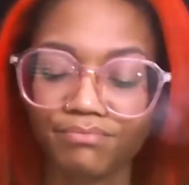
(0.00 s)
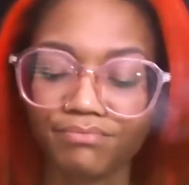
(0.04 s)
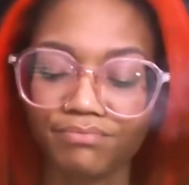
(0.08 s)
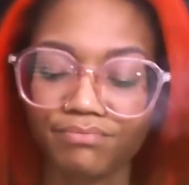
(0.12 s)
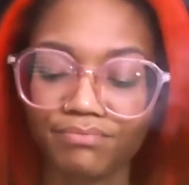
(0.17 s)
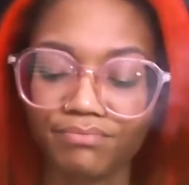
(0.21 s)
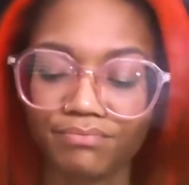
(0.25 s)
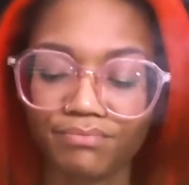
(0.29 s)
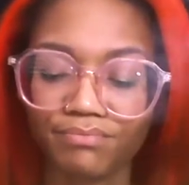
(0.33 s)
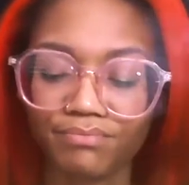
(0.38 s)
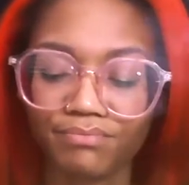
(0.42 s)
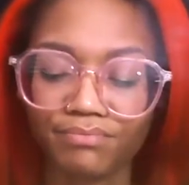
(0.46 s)

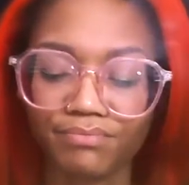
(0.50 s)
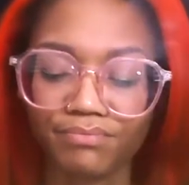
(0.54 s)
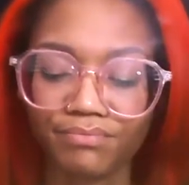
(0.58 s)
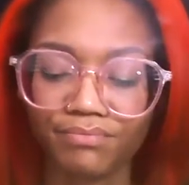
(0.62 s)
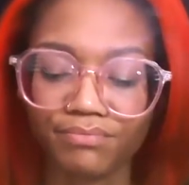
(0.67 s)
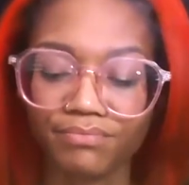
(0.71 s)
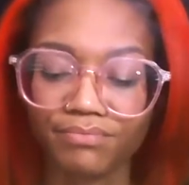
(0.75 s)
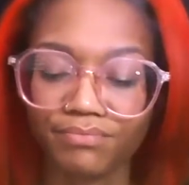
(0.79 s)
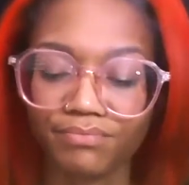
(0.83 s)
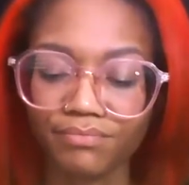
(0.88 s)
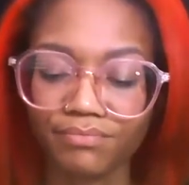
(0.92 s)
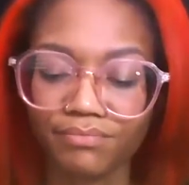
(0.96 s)

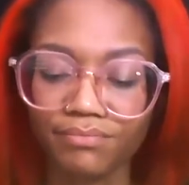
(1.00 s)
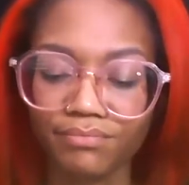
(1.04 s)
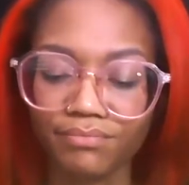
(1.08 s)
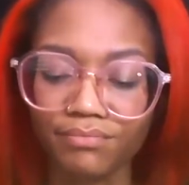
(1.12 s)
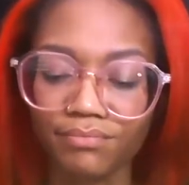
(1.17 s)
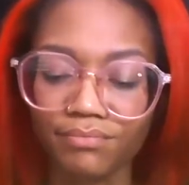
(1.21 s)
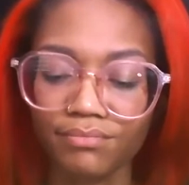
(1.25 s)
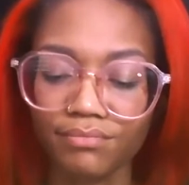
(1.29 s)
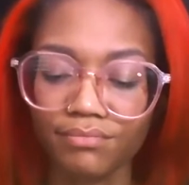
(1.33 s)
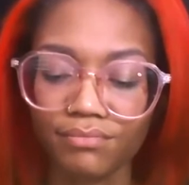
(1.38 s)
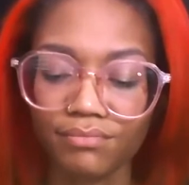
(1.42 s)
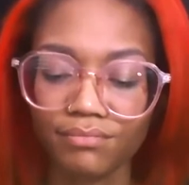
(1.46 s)

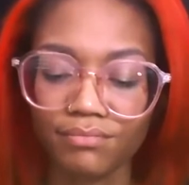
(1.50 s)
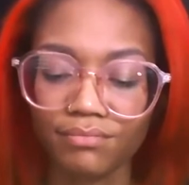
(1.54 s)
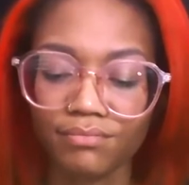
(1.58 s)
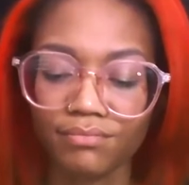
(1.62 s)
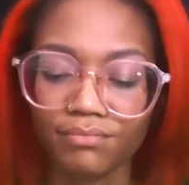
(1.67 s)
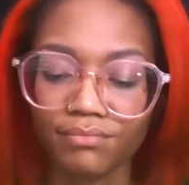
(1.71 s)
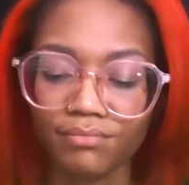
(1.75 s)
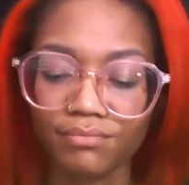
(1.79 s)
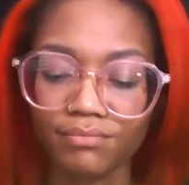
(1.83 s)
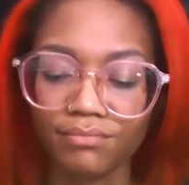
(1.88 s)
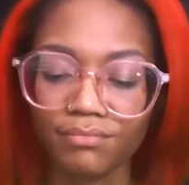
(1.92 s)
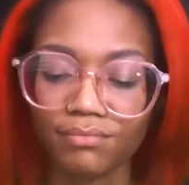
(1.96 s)

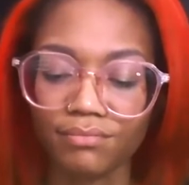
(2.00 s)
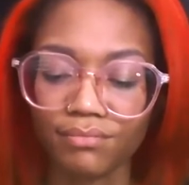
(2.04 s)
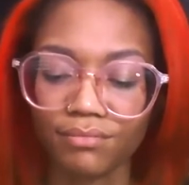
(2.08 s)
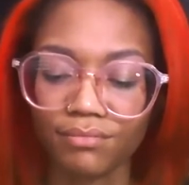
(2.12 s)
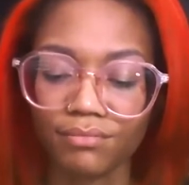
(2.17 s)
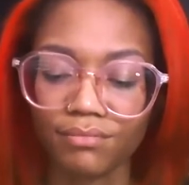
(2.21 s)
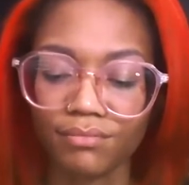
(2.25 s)
(silence)